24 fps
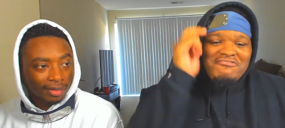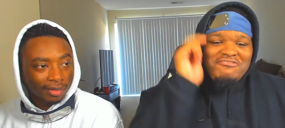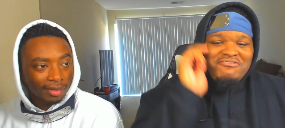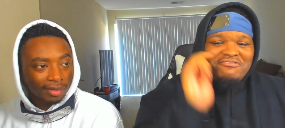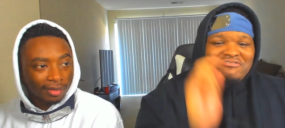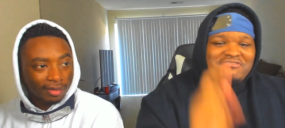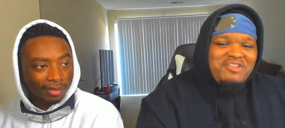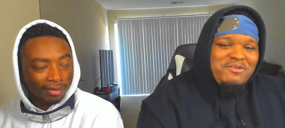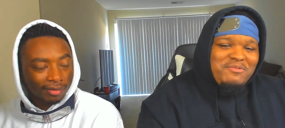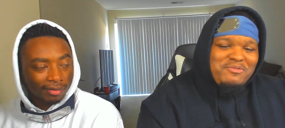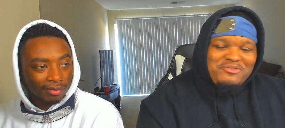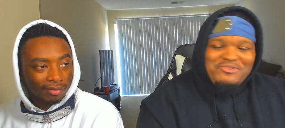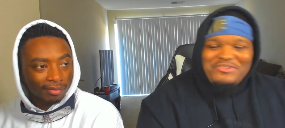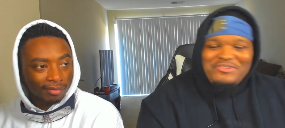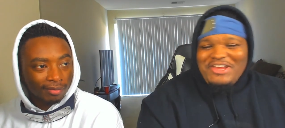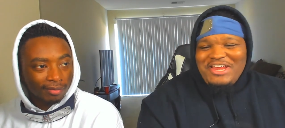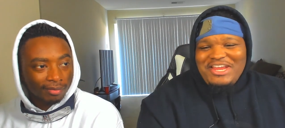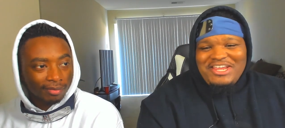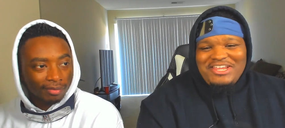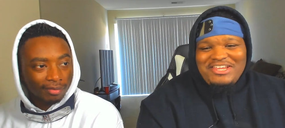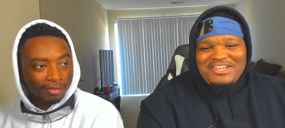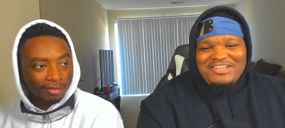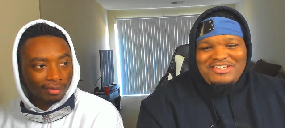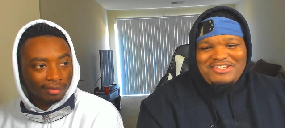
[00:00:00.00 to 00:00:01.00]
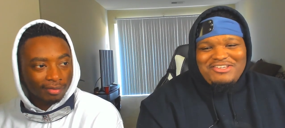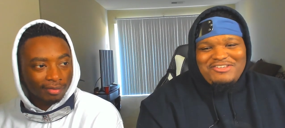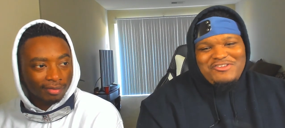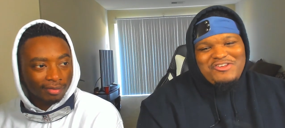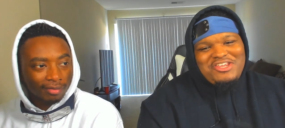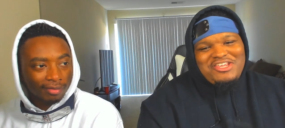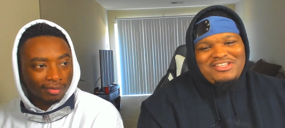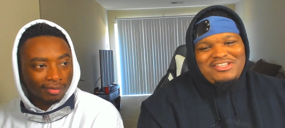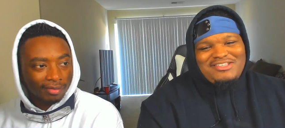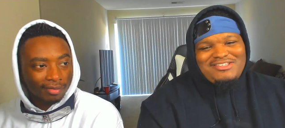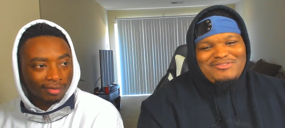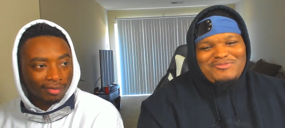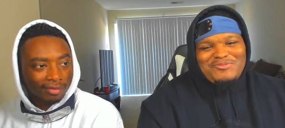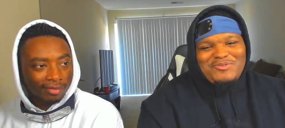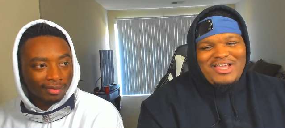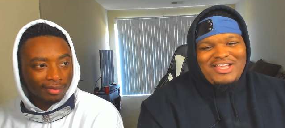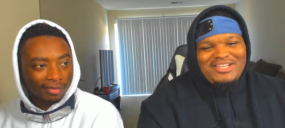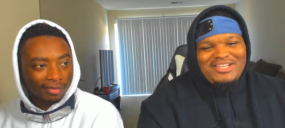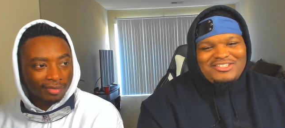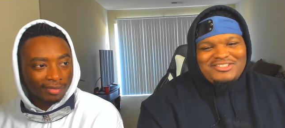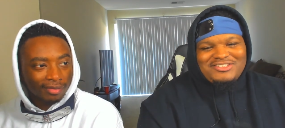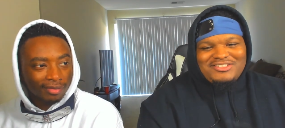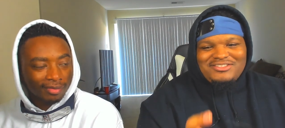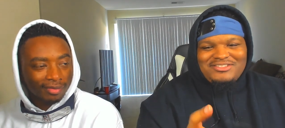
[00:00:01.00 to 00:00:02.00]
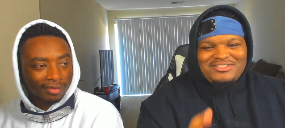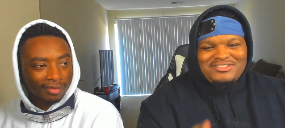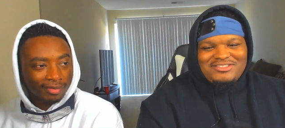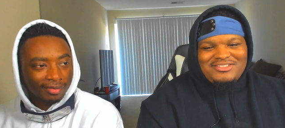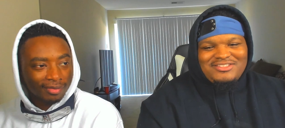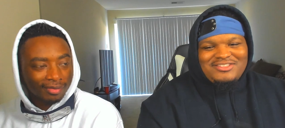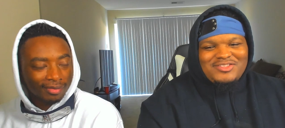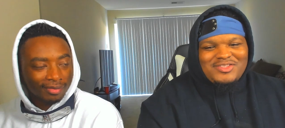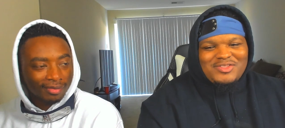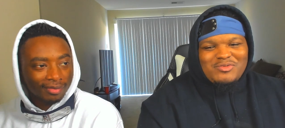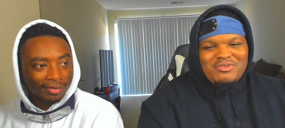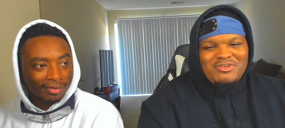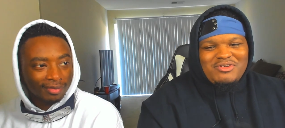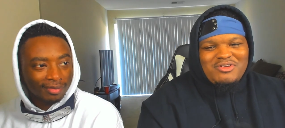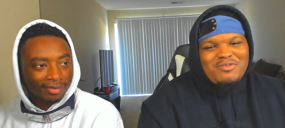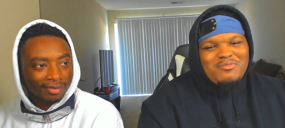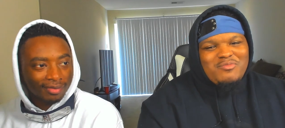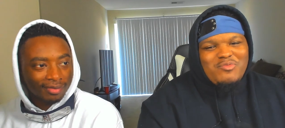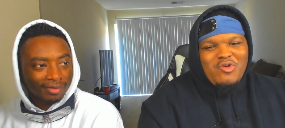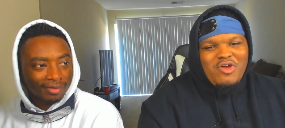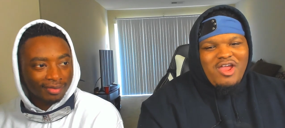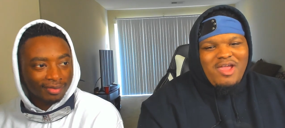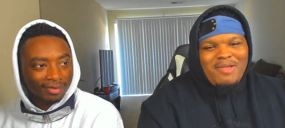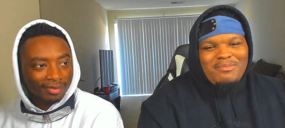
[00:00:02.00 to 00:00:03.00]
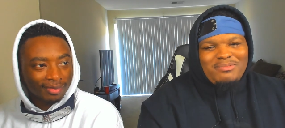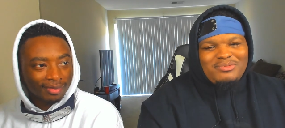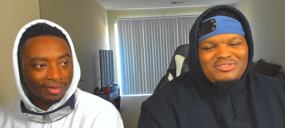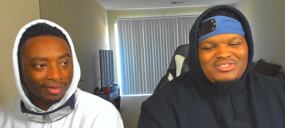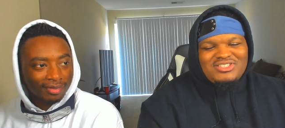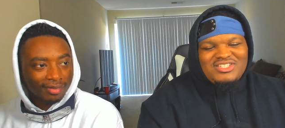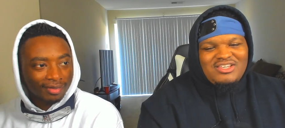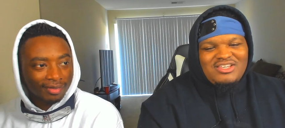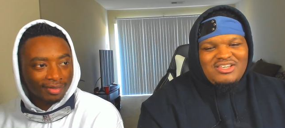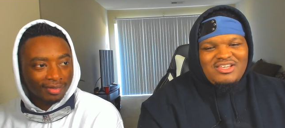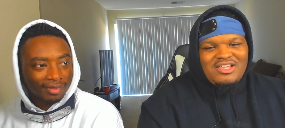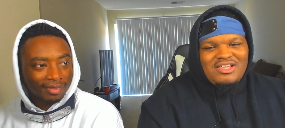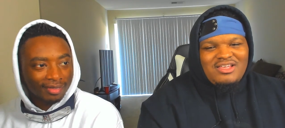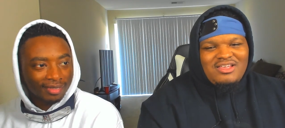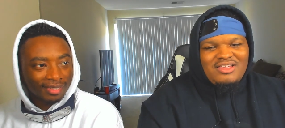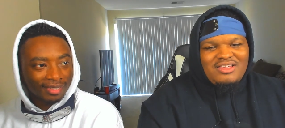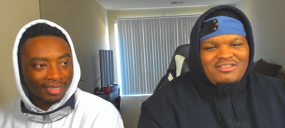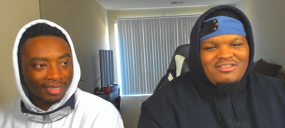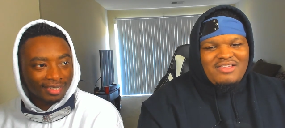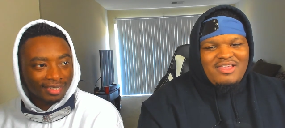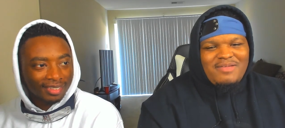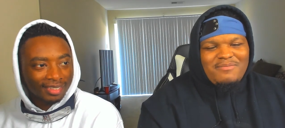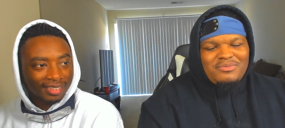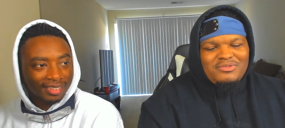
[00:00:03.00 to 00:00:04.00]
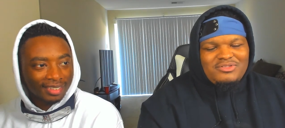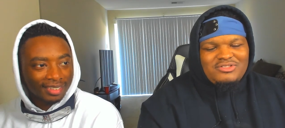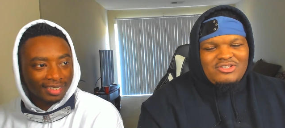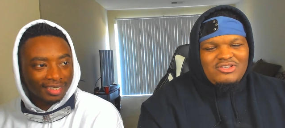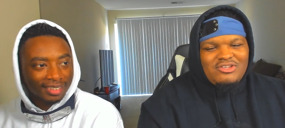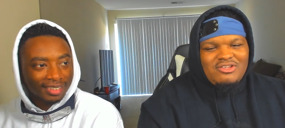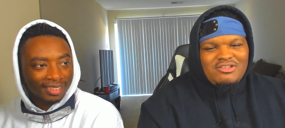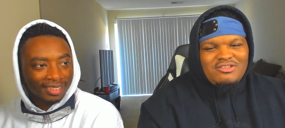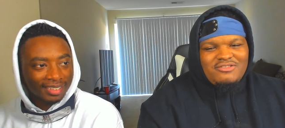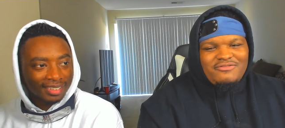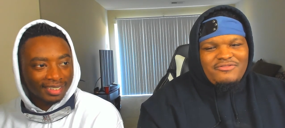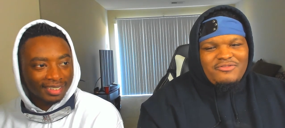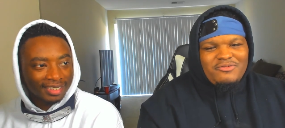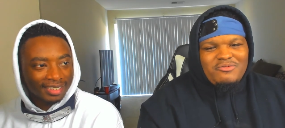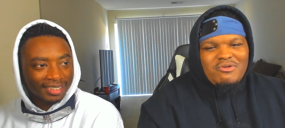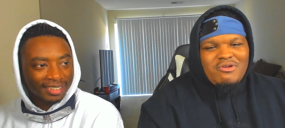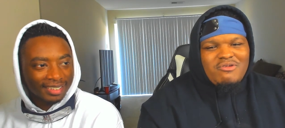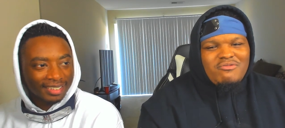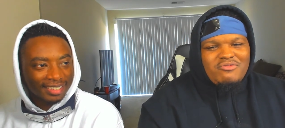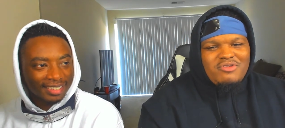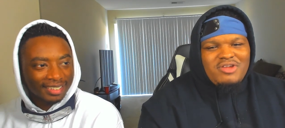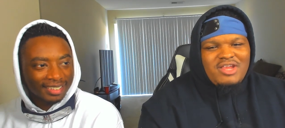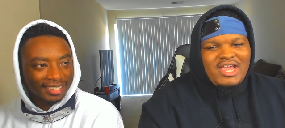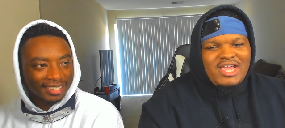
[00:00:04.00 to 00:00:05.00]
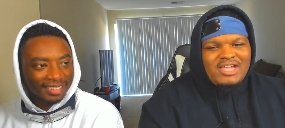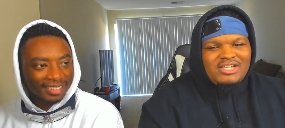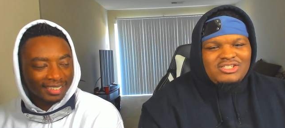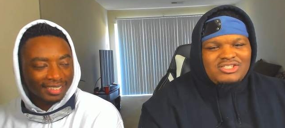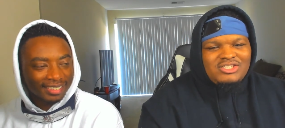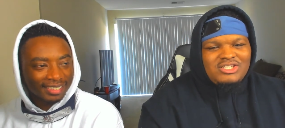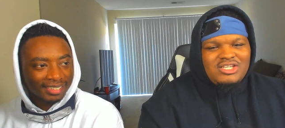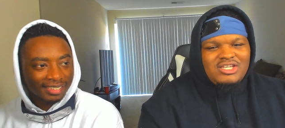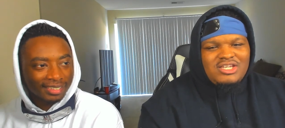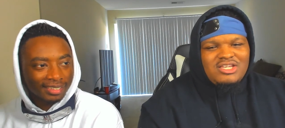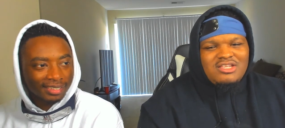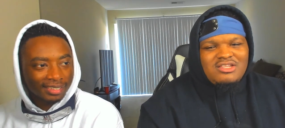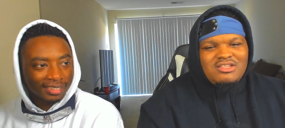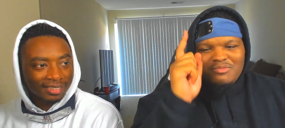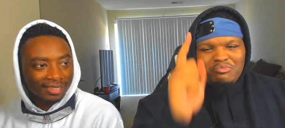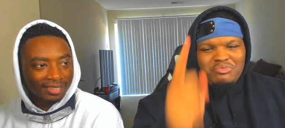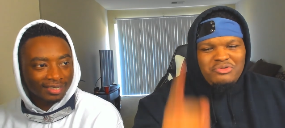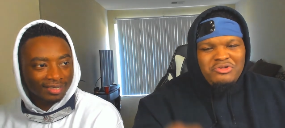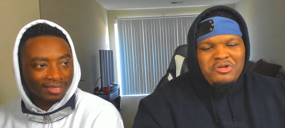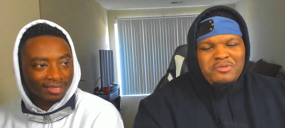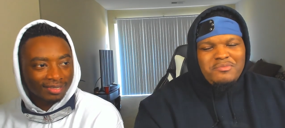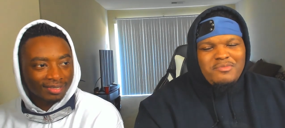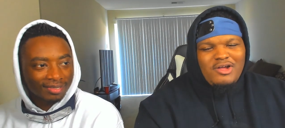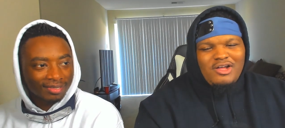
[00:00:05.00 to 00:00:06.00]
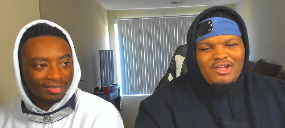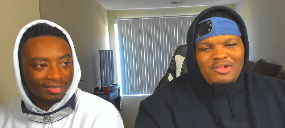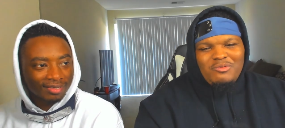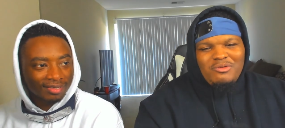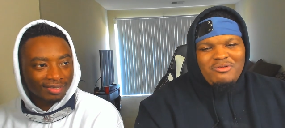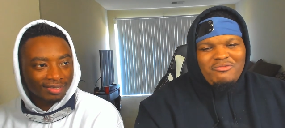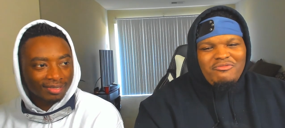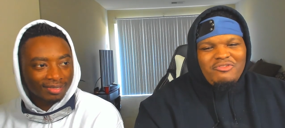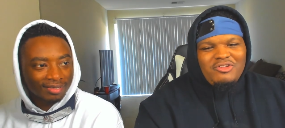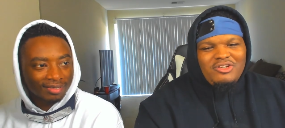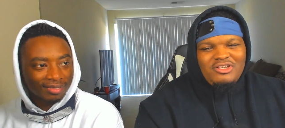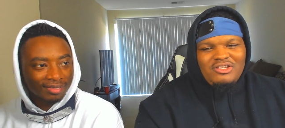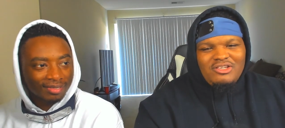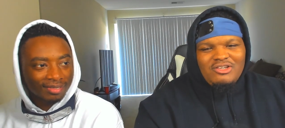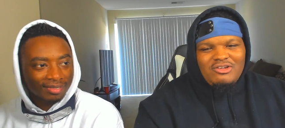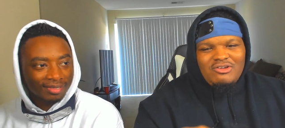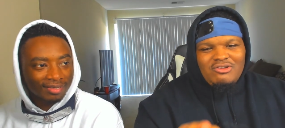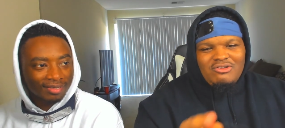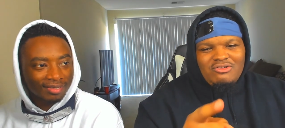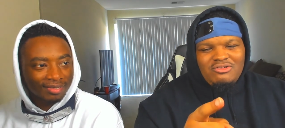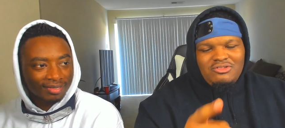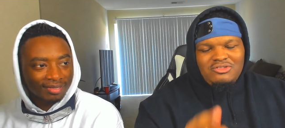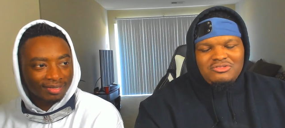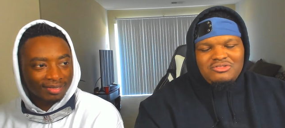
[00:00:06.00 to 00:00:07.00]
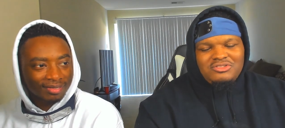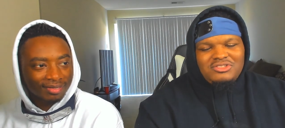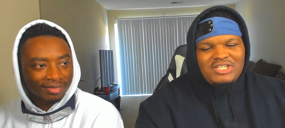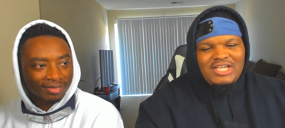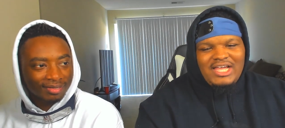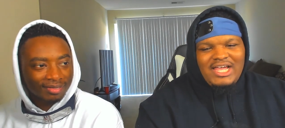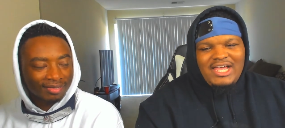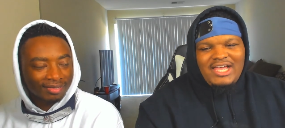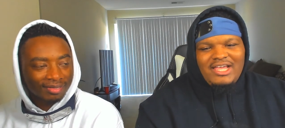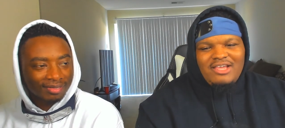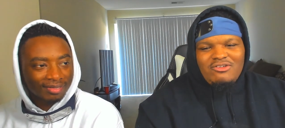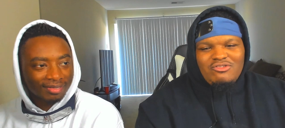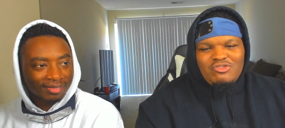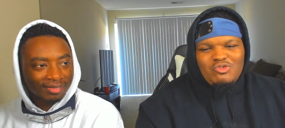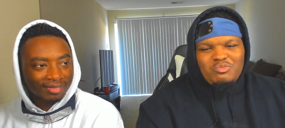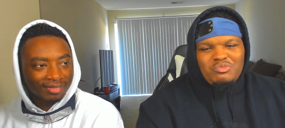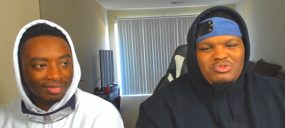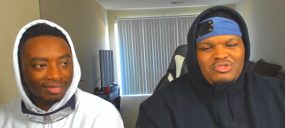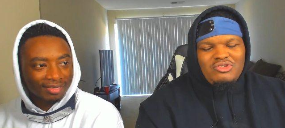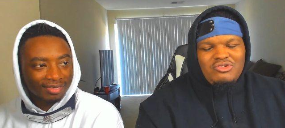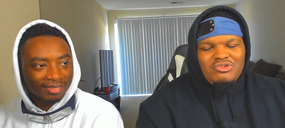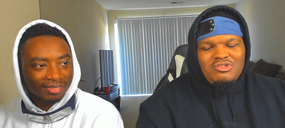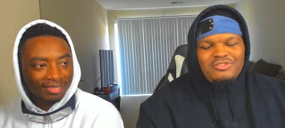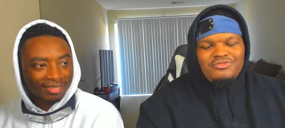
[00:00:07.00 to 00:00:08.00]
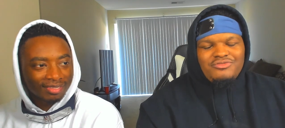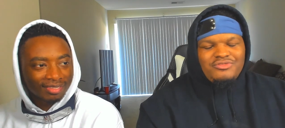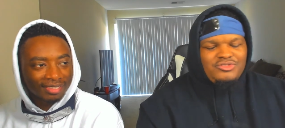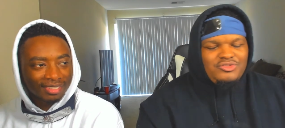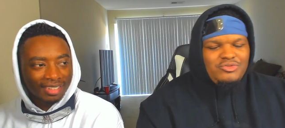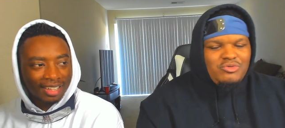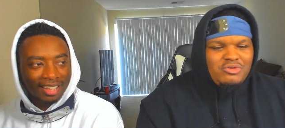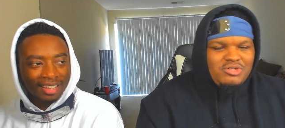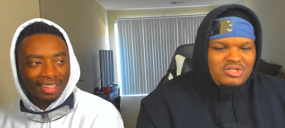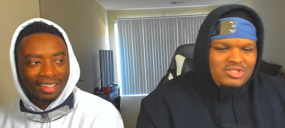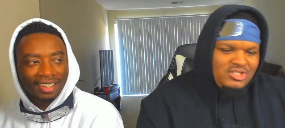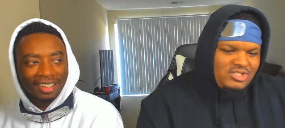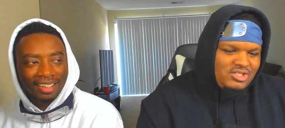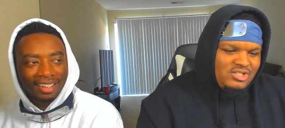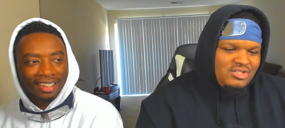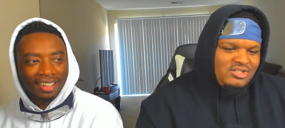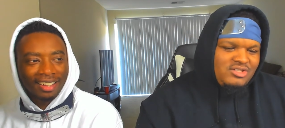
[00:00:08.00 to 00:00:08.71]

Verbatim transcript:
Speaker 1: Double Dragon, you need to watch three or more episode, uh, episodes for one reaction. Put them all in one video or you'll die, or you'll be doing this for twenty years.